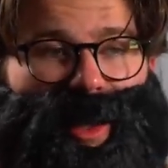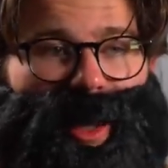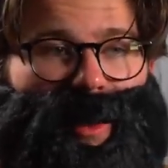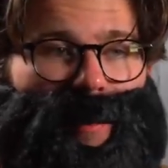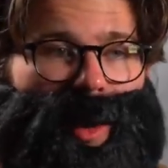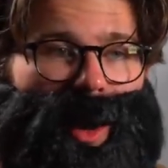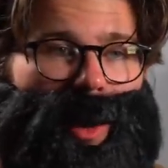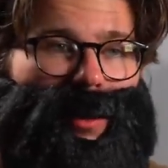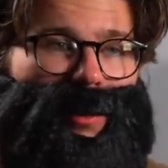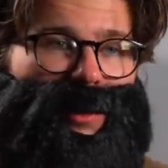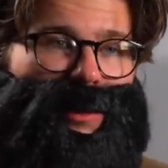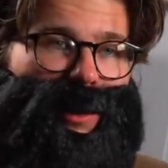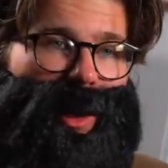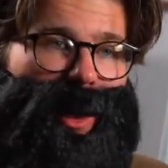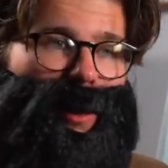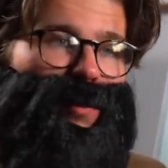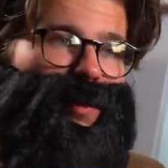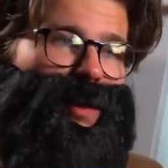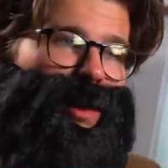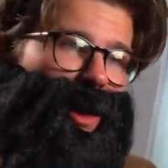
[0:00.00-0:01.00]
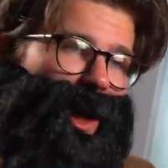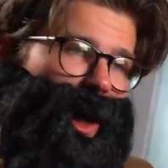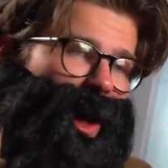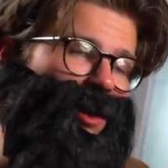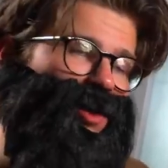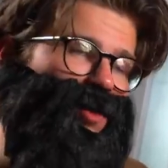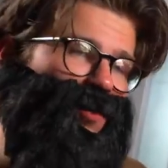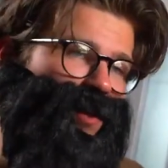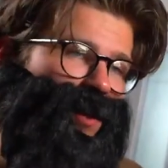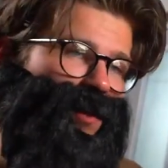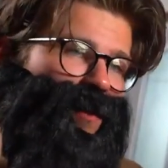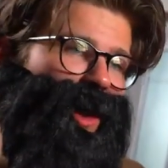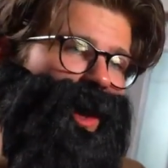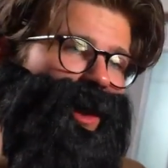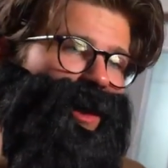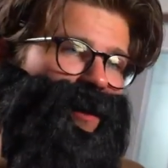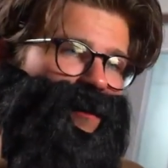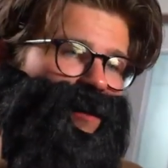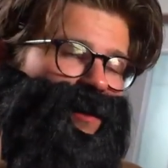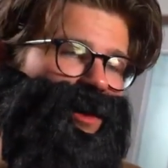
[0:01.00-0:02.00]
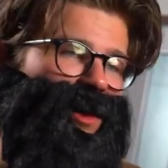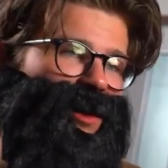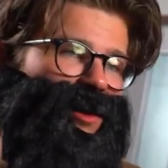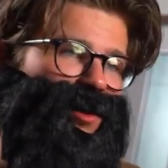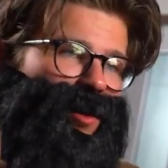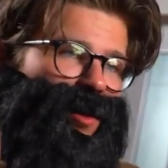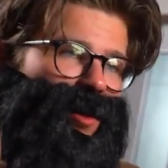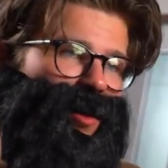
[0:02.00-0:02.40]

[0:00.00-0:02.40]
came out and we had to rewrite everything to